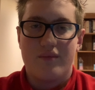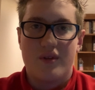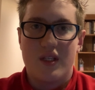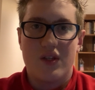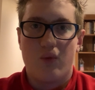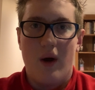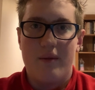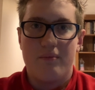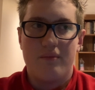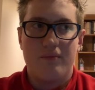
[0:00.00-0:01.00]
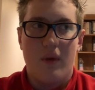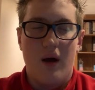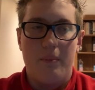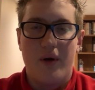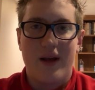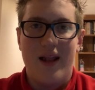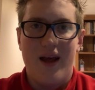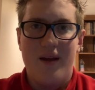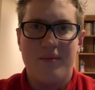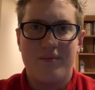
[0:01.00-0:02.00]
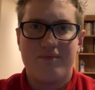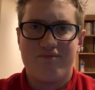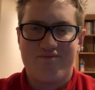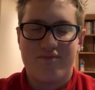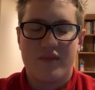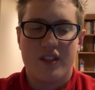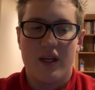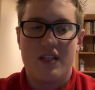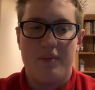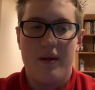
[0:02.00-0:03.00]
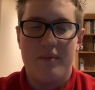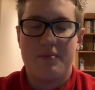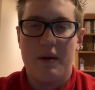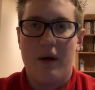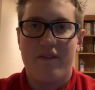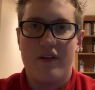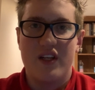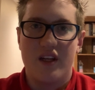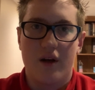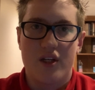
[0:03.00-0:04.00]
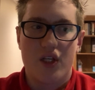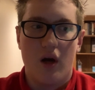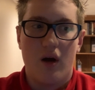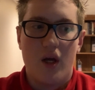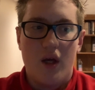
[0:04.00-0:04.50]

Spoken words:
since what? Bill Callahan? It's been about 15 years. So,